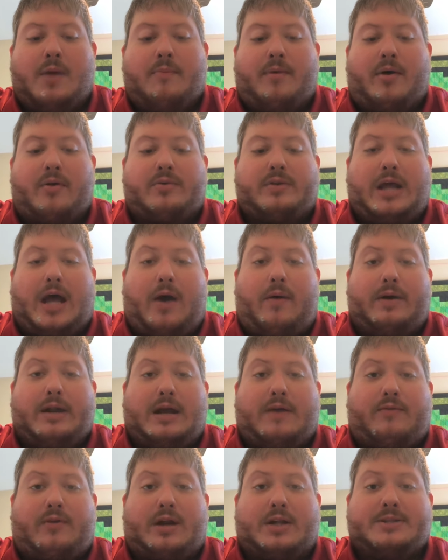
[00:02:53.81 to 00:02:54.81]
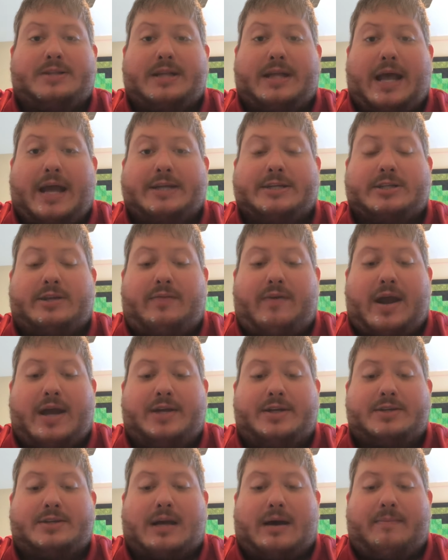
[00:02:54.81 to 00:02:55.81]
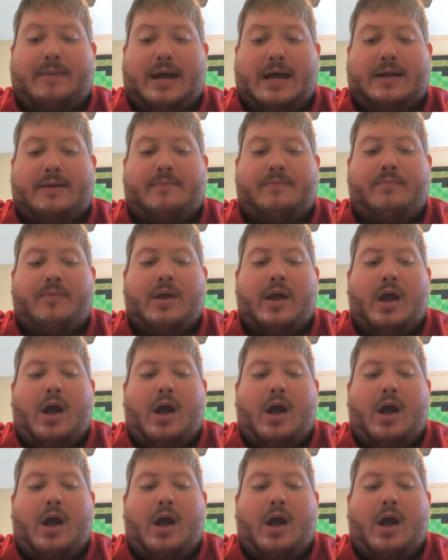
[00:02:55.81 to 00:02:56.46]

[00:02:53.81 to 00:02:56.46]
both now and ever, and into the ages of ages. Amen.